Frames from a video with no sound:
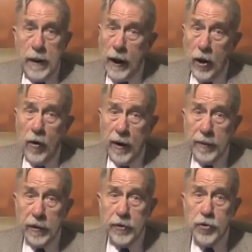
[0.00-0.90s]
Hello, I'm
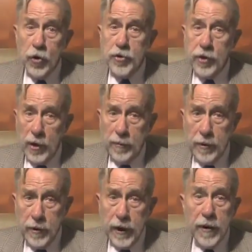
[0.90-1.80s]
Dr. George
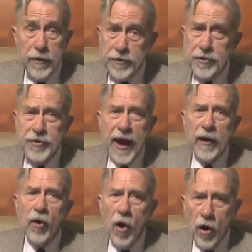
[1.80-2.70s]
Lundberg, and this is
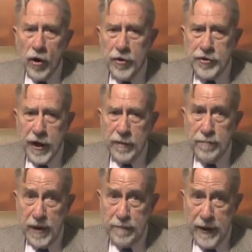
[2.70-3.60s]
At Large at
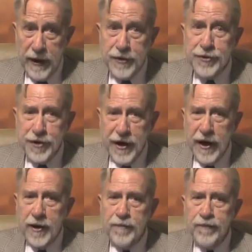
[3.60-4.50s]
MedPage
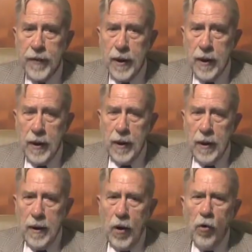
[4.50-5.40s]
Today.
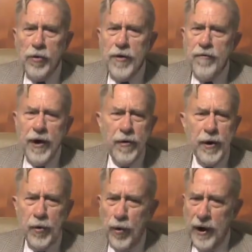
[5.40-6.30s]
Only
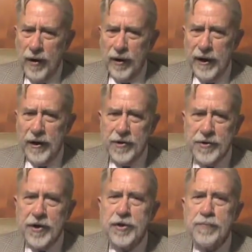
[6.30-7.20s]
very rarely does
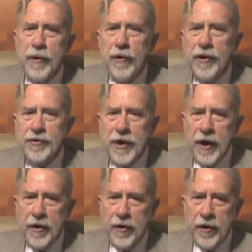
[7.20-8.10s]
an experienced
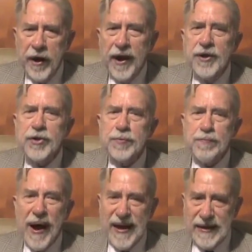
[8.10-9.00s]
editor get a
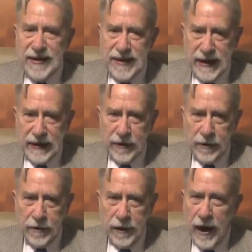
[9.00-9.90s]
spine
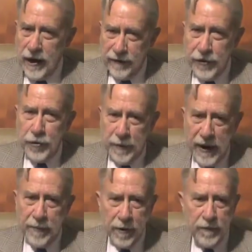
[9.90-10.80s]
tingle out of a new
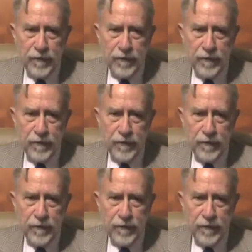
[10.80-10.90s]
paper.